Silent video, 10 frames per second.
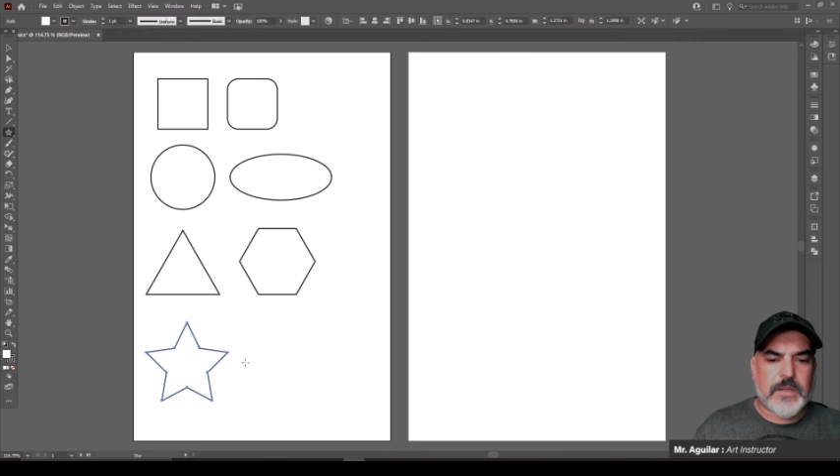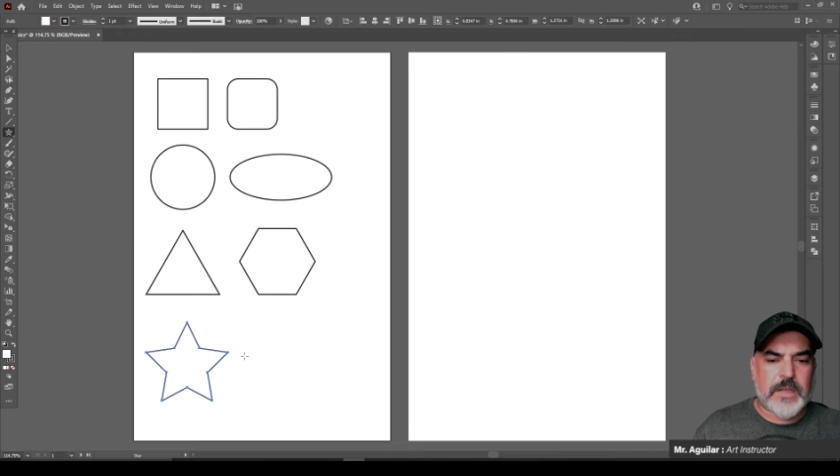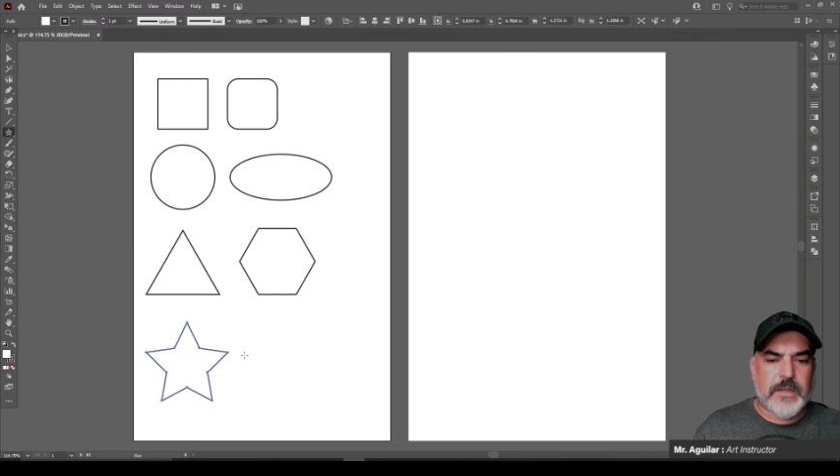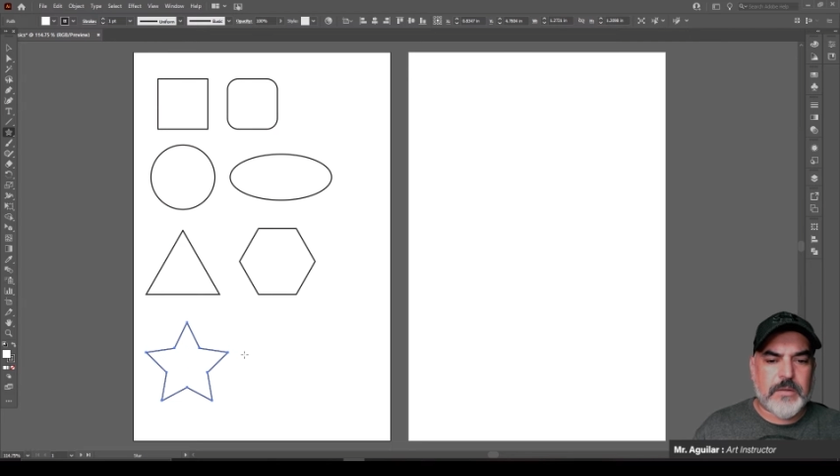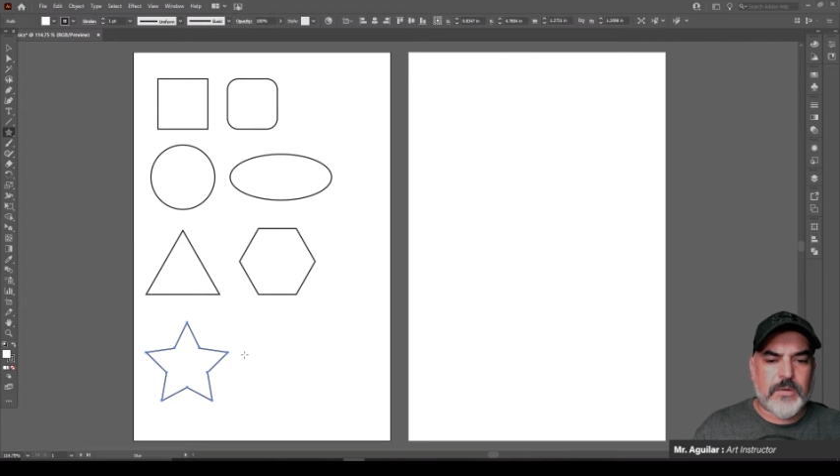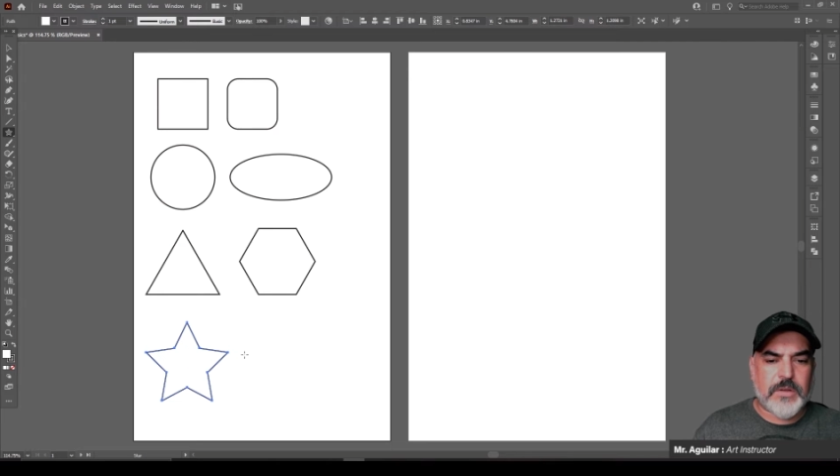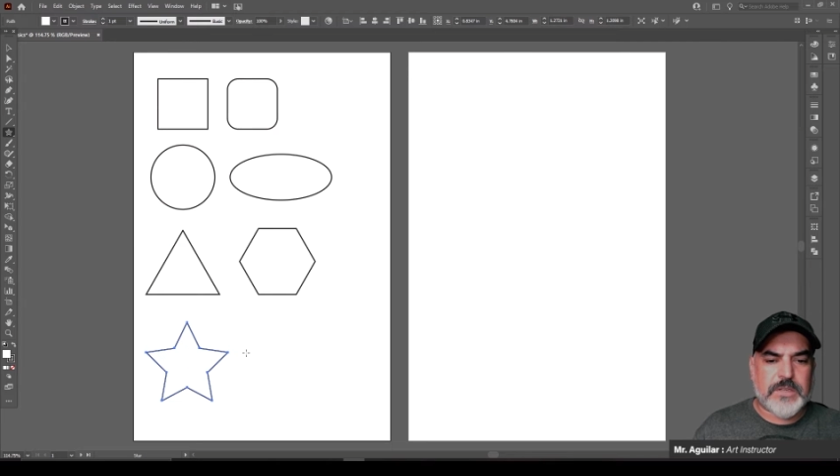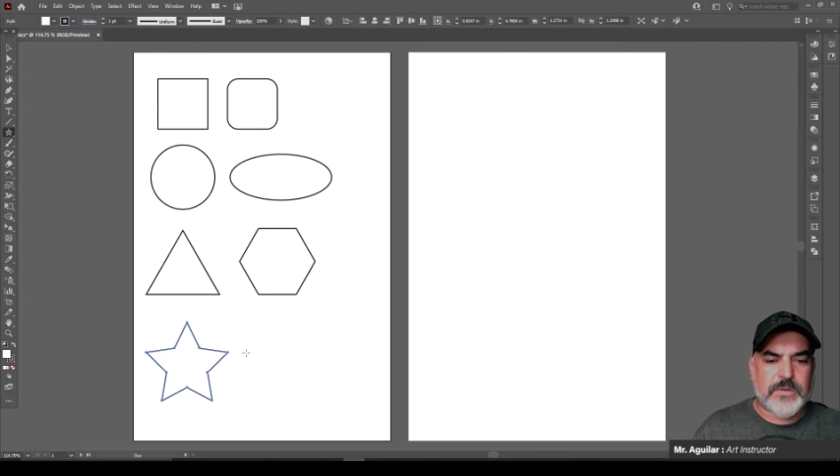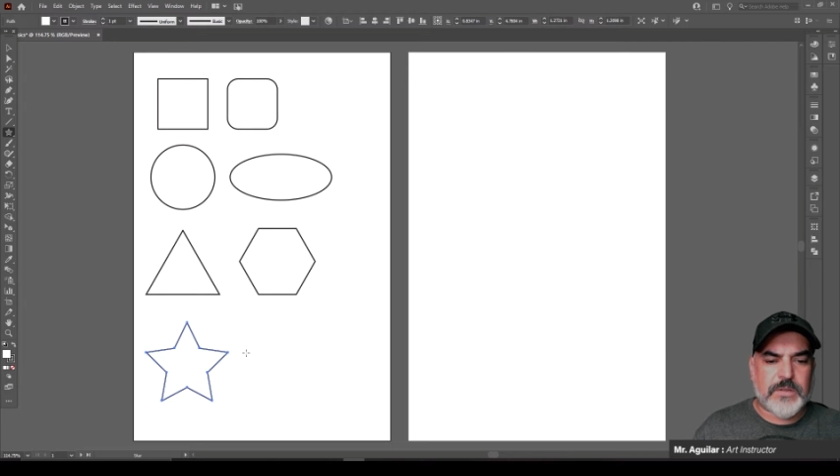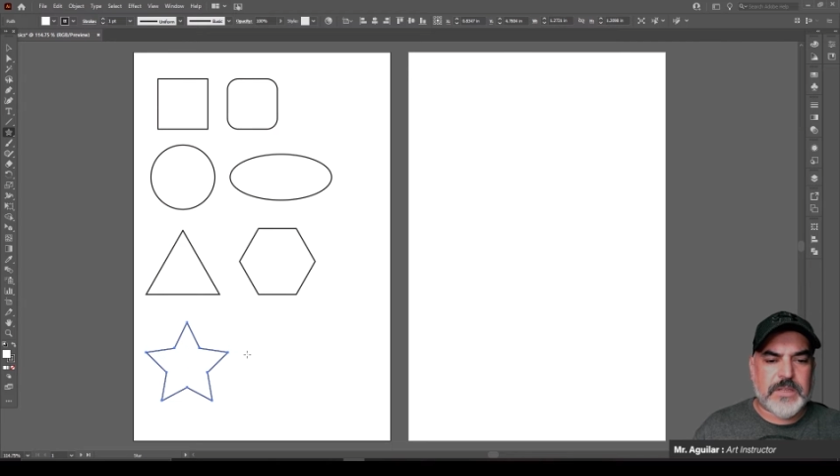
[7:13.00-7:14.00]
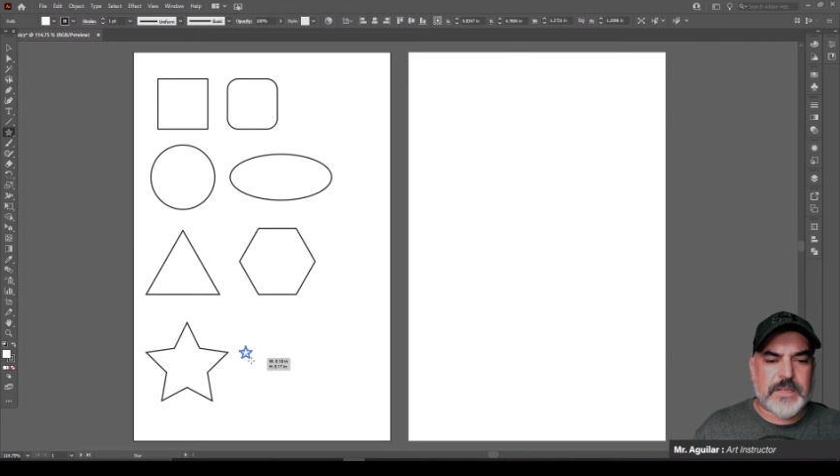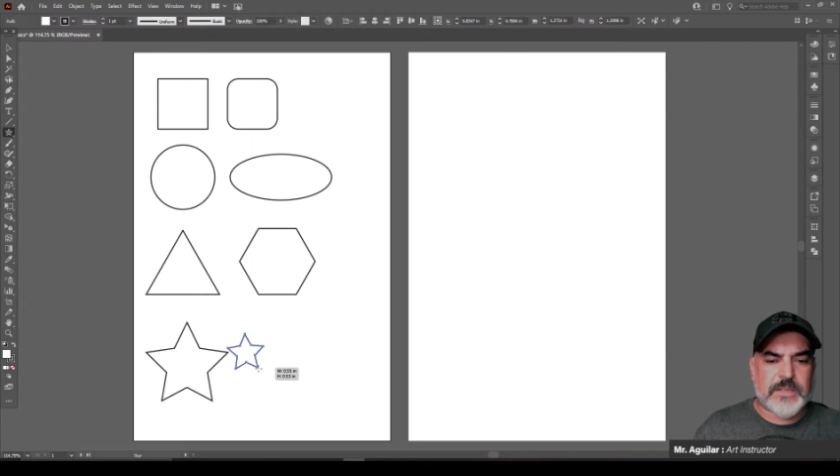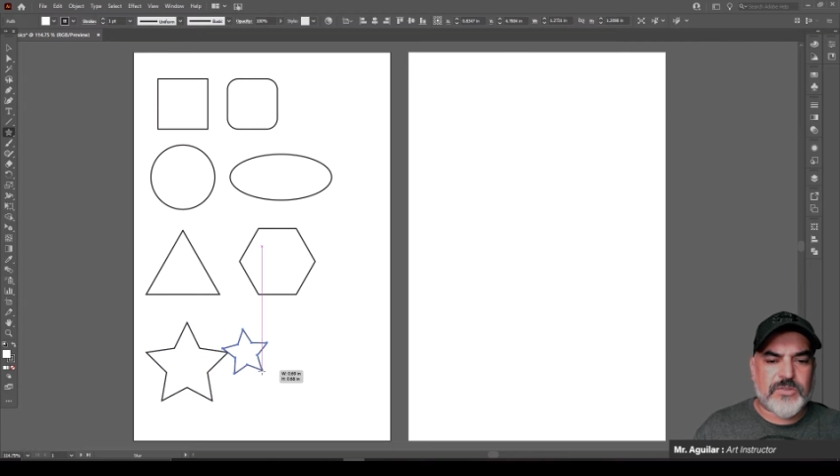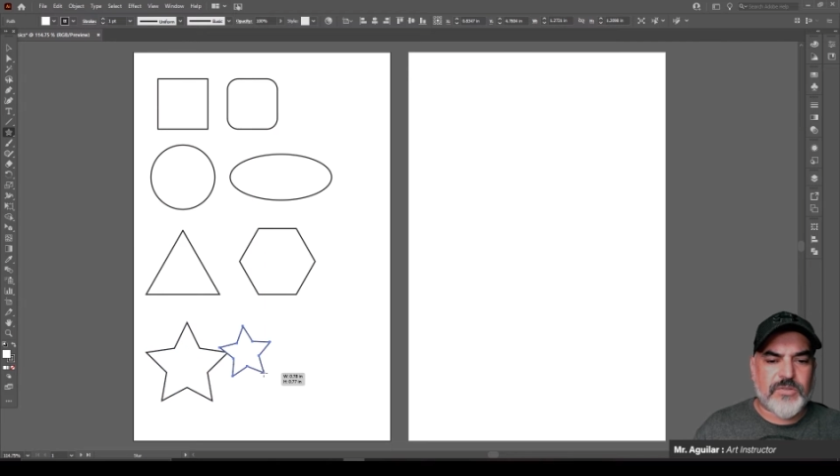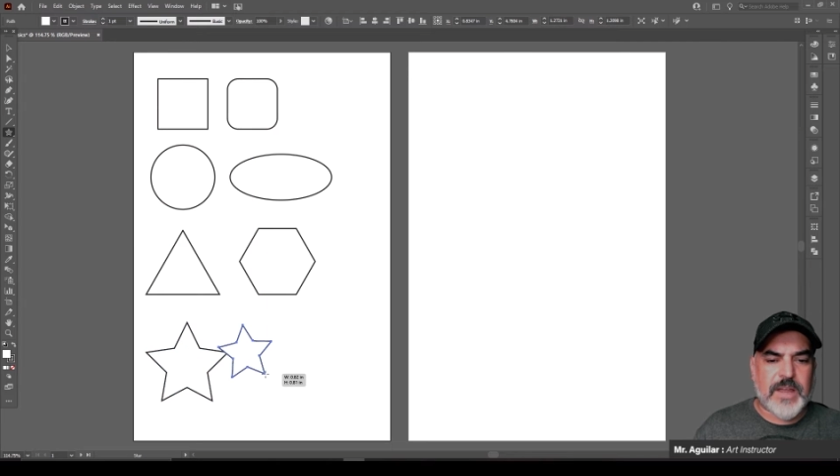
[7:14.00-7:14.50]
I'm going to click
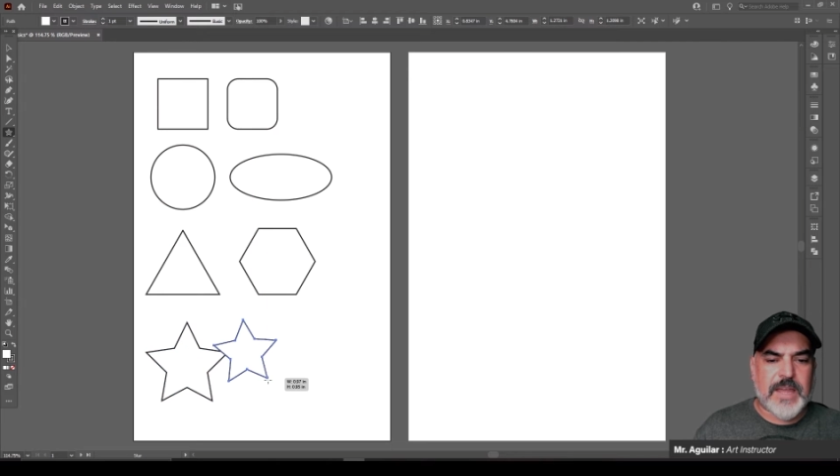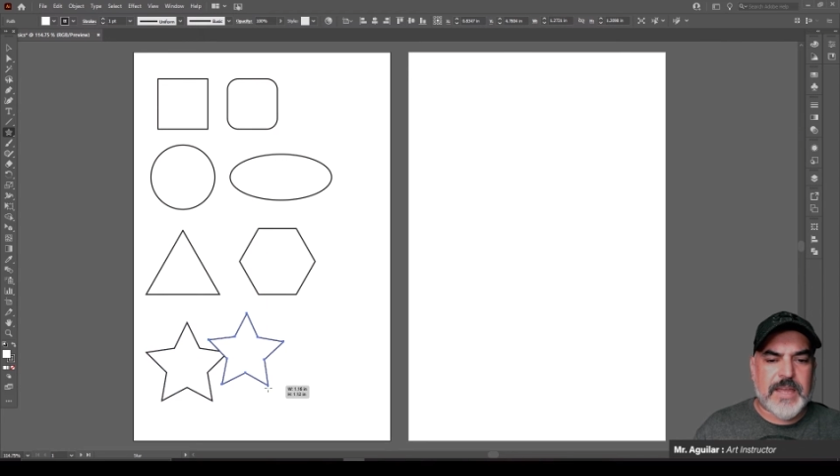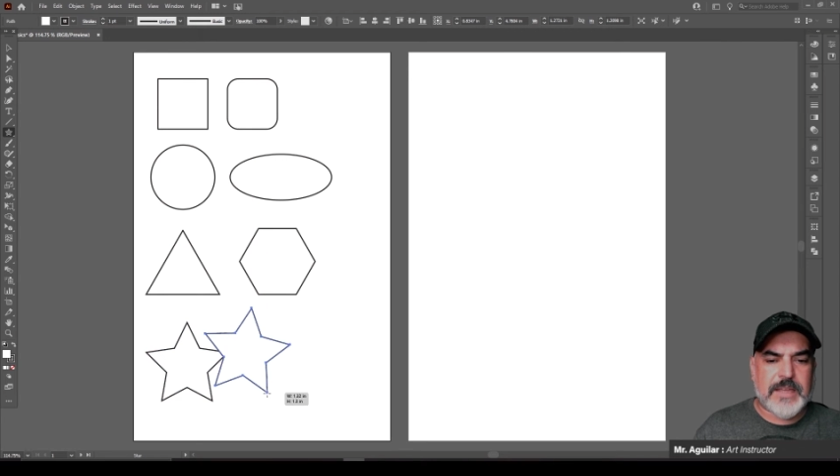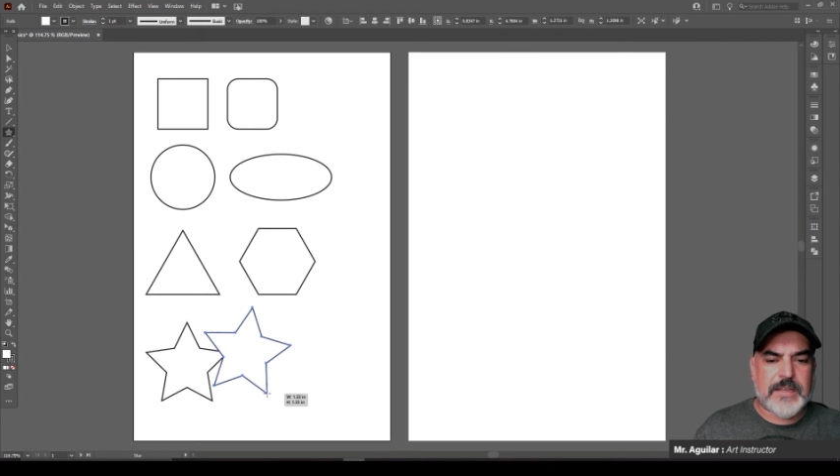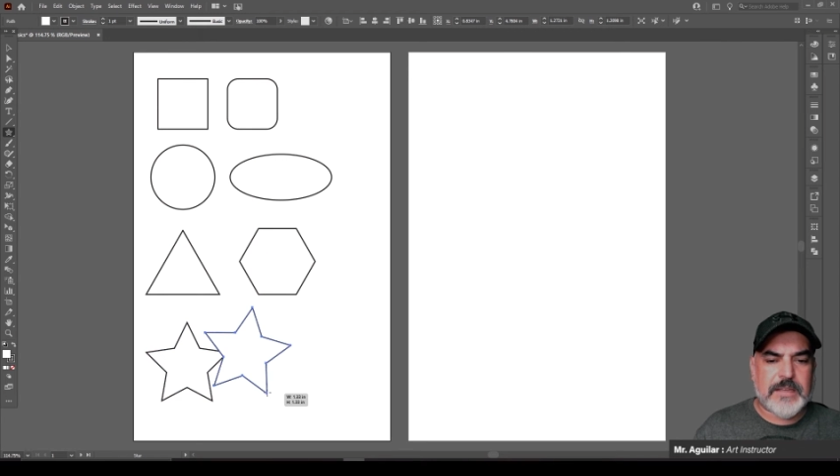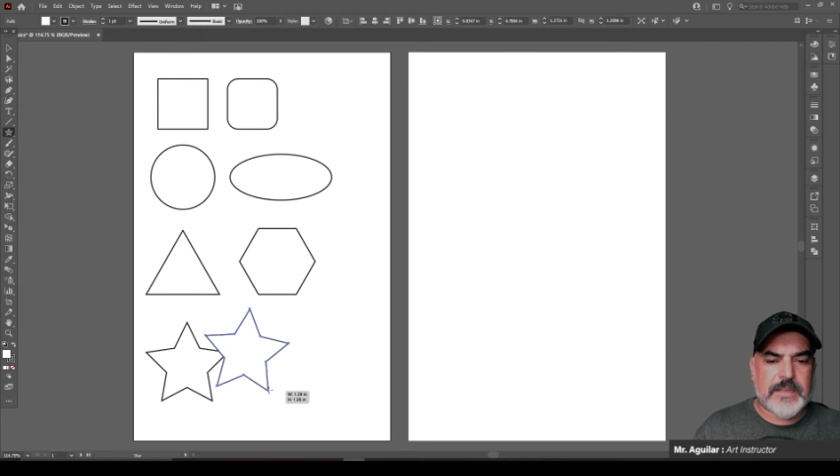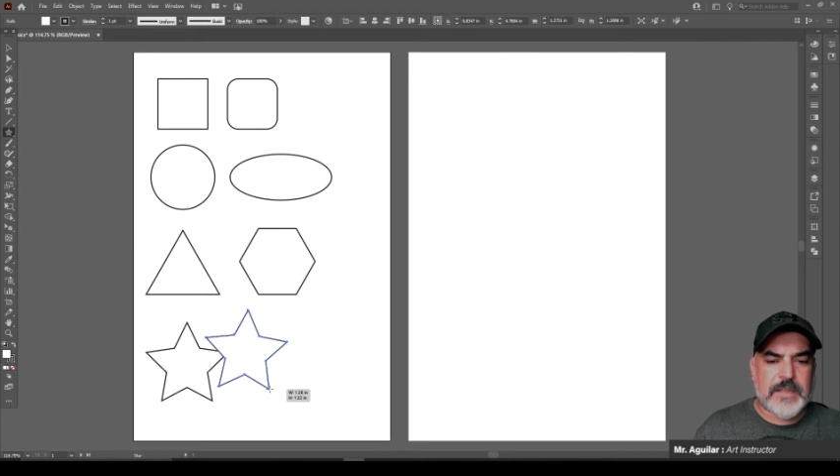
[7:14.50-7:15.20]
and drag,